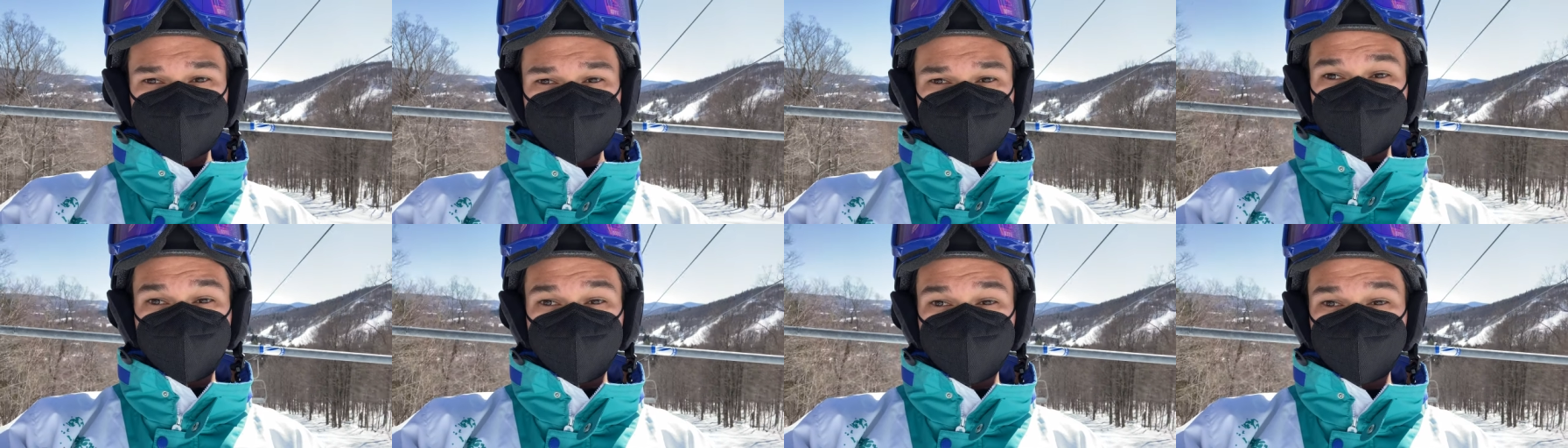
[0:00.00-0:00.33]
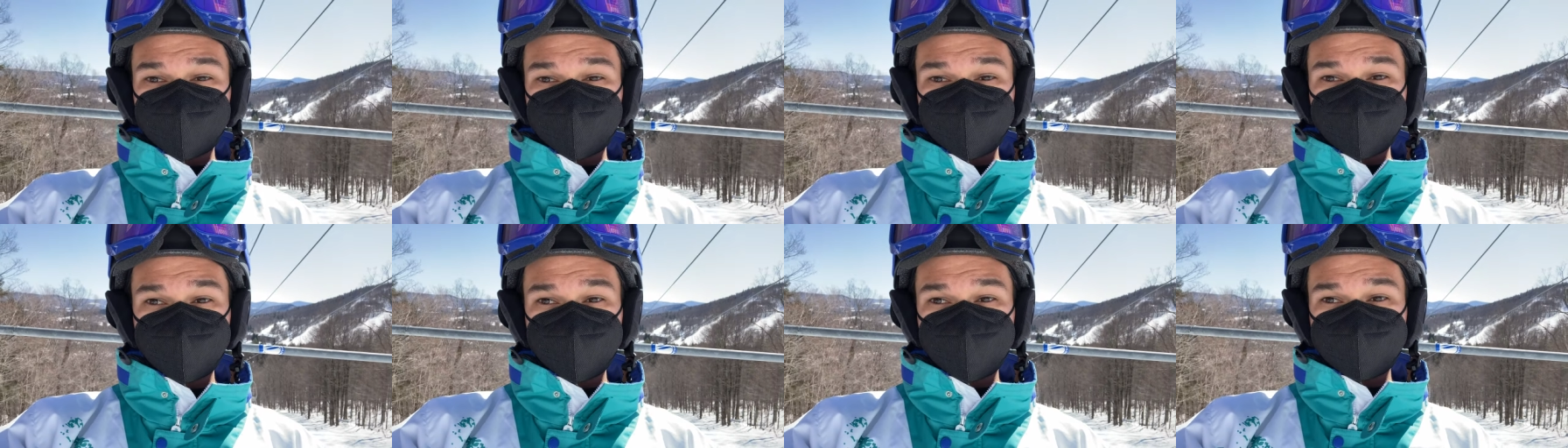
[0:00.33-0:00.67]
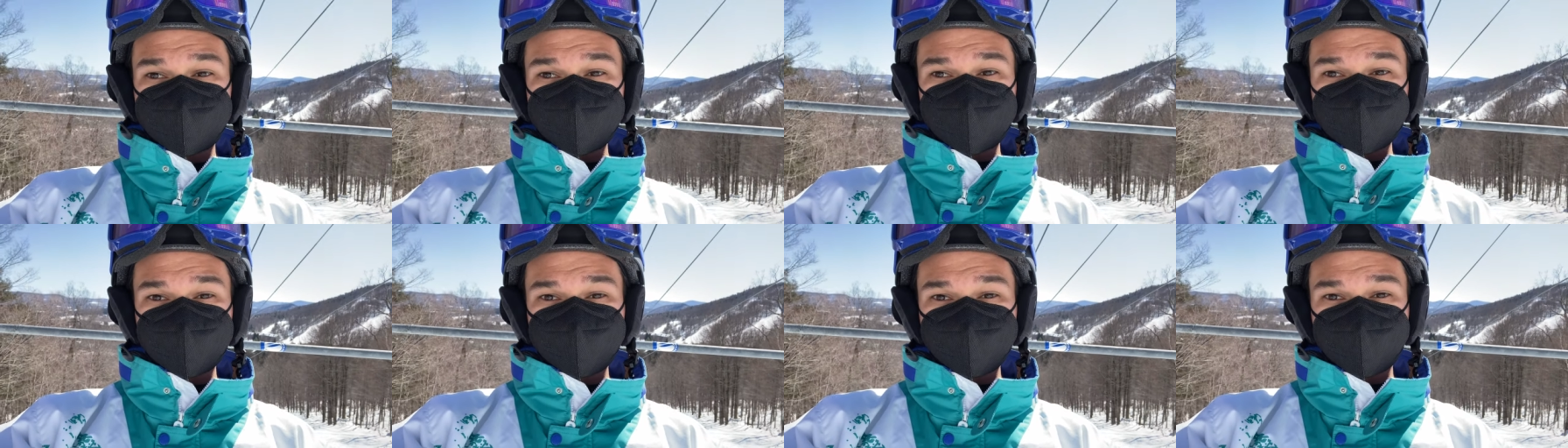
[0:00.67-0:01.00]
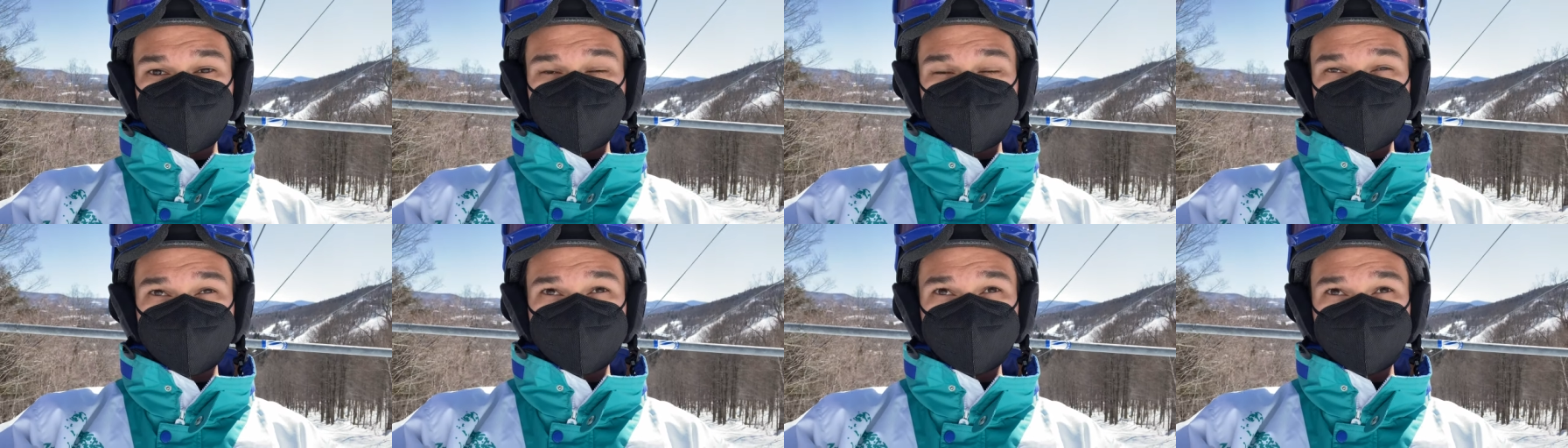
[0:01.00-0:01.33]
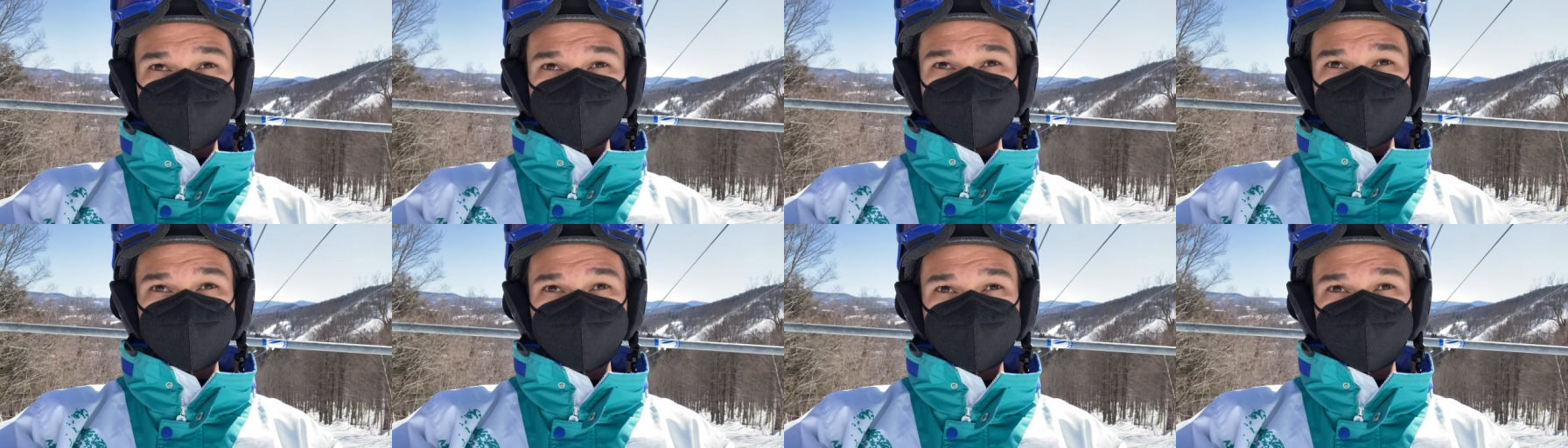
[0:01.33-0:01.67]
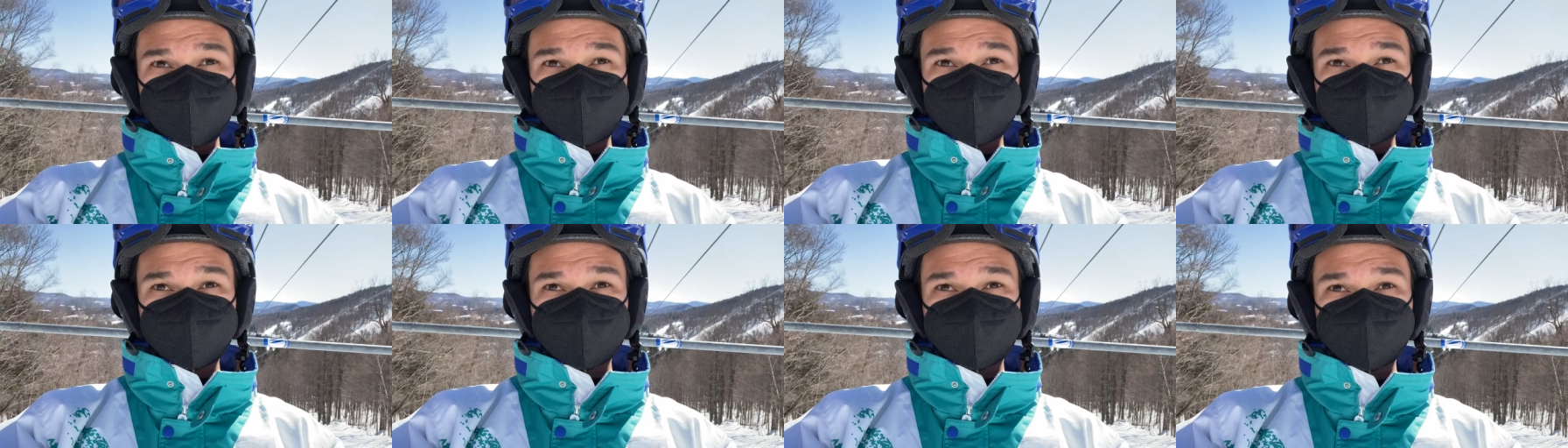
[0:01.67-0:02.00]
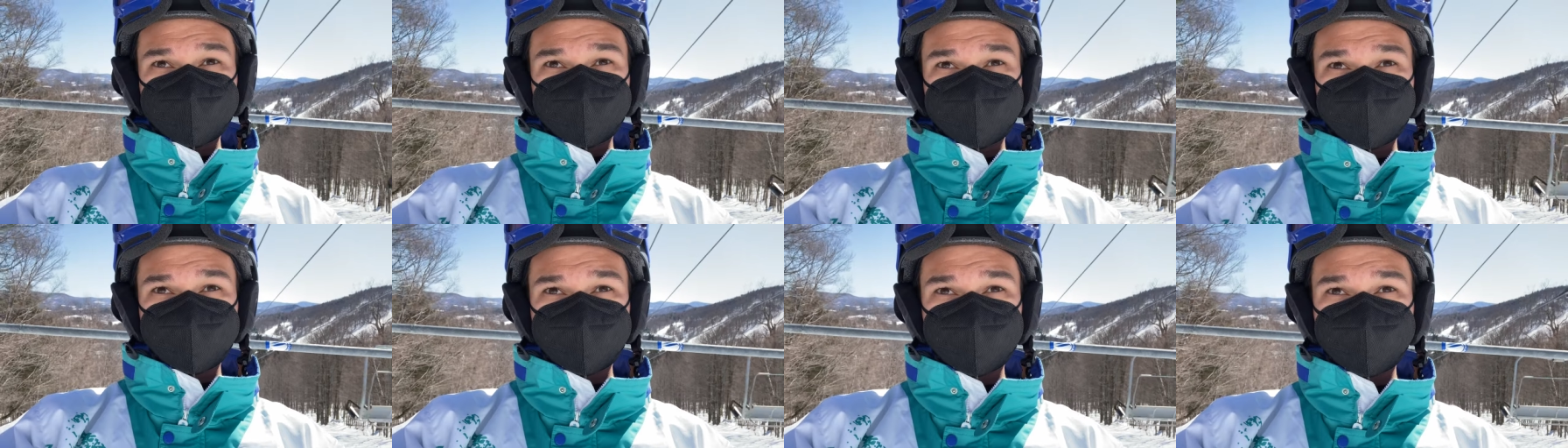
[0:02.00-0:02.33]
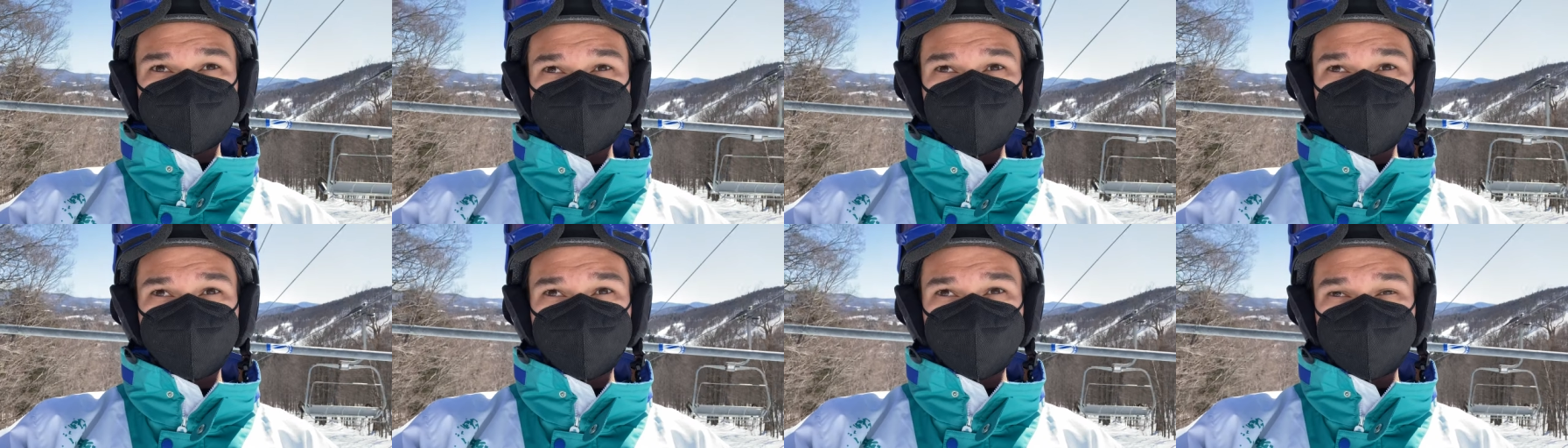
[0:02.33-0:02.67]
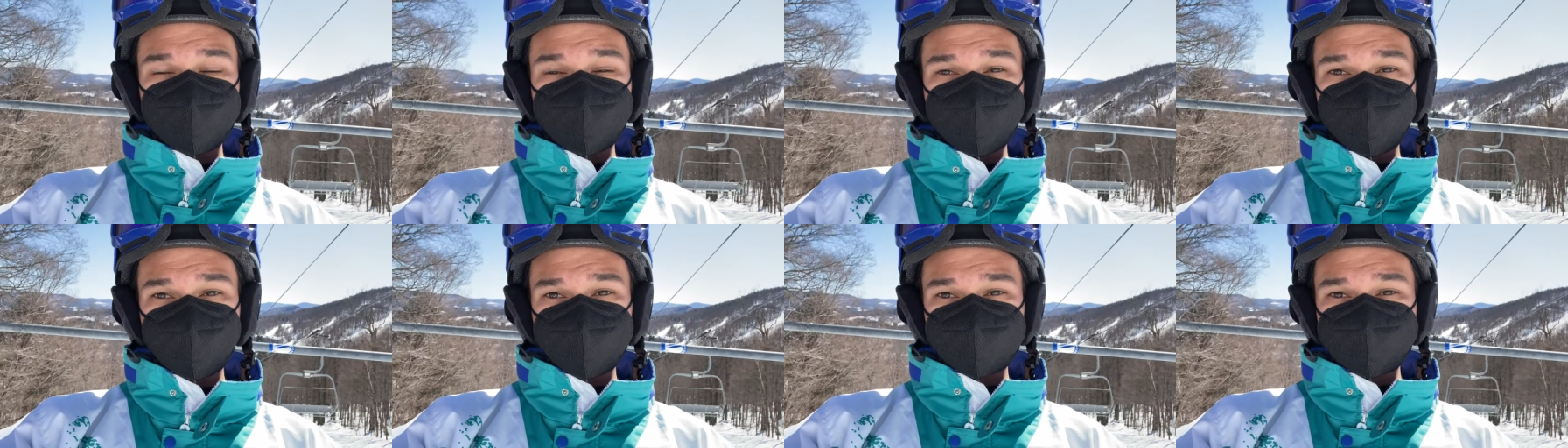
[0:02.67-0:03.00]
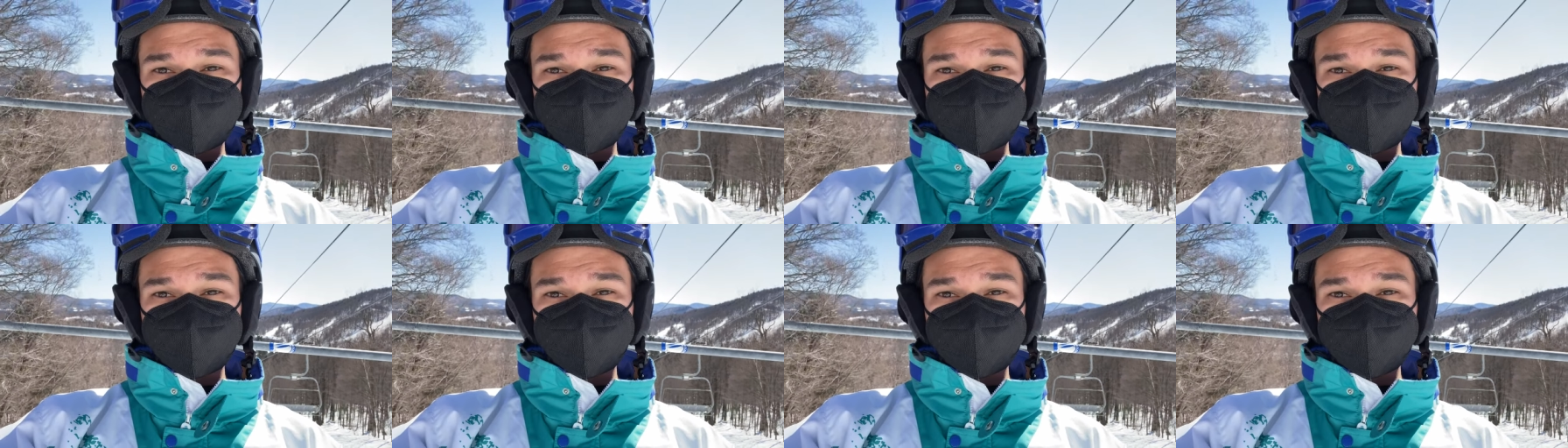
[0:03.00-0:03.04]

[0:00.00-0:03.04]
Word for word: I was waiting in the lift line and nobody got